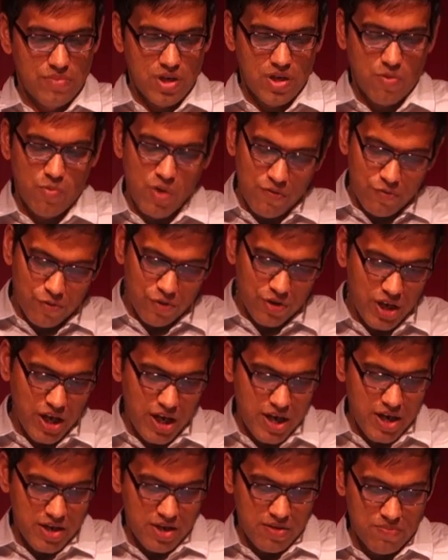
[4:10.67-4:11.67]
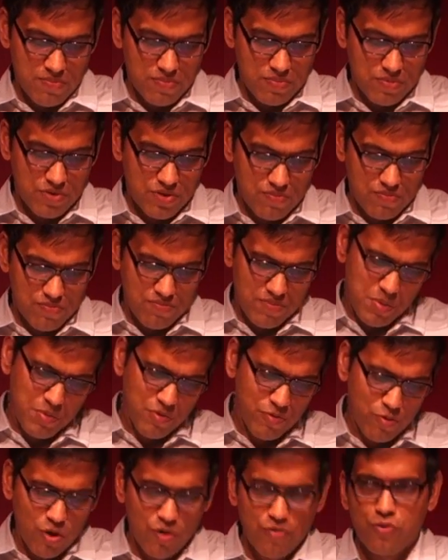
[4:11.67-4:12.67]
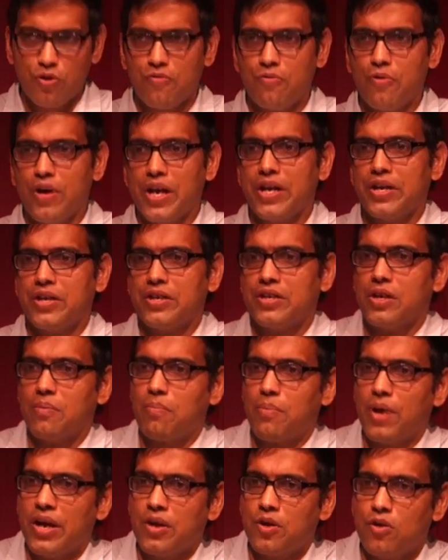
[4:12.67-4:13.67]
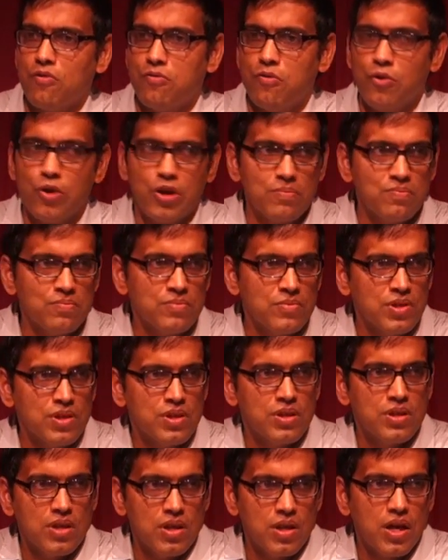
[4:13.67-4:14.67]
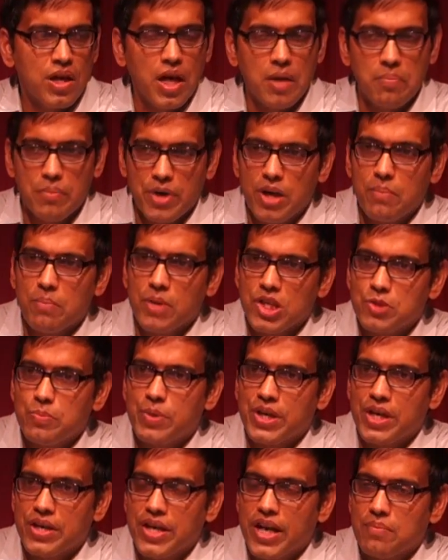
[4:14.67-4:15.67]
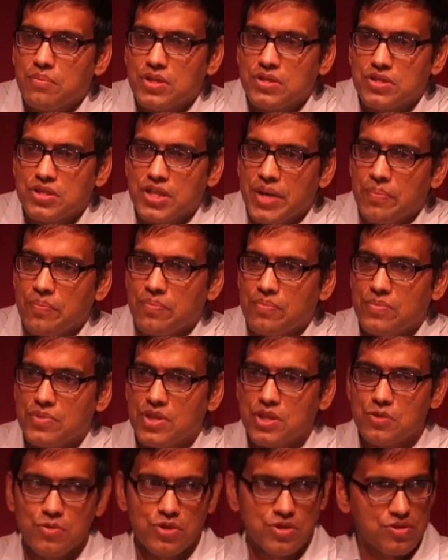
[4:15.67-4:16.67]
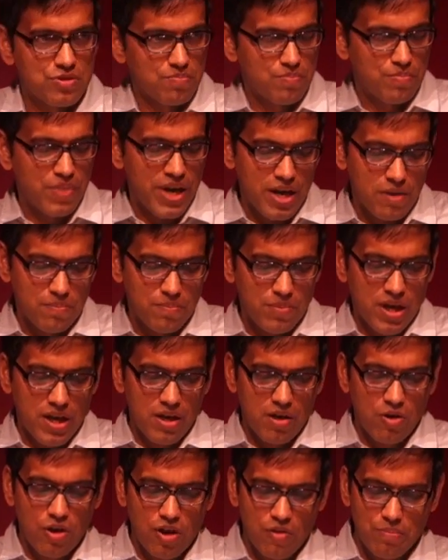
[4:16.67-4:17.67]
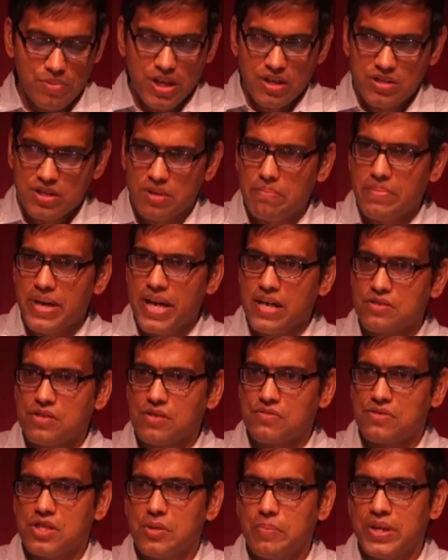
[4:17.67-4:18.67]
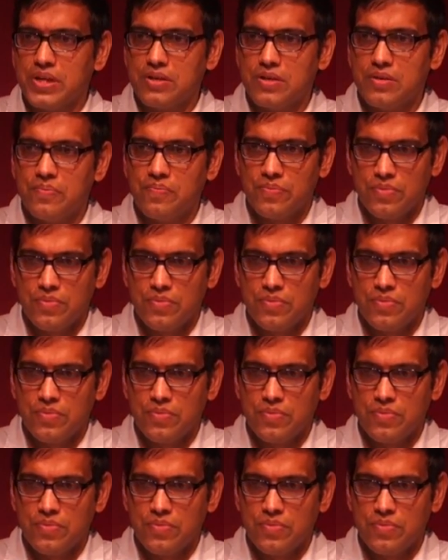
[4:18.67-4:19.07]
1 foot high and maybe 4 foot wide plank of wood, and made a much better dam this time. This was backed by a lot of bricks and bags of cement.